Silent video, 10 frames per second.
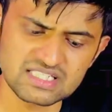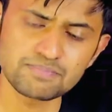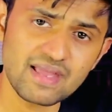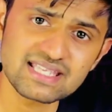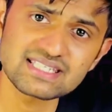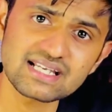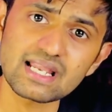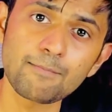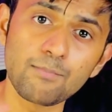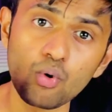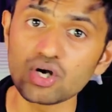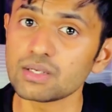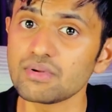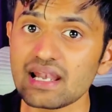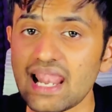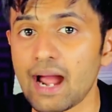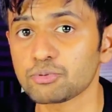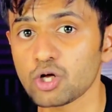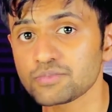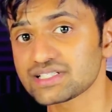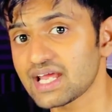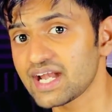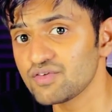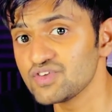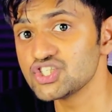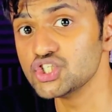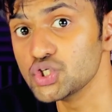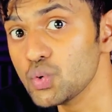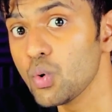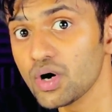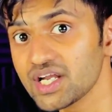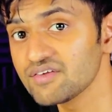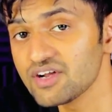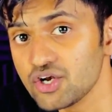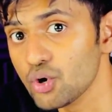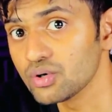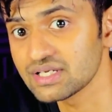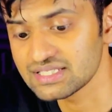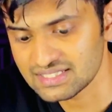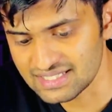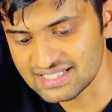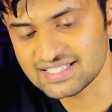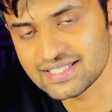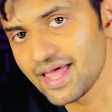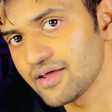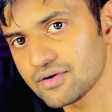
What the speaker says: is basically a portable laptop stand which you won't even notice is there.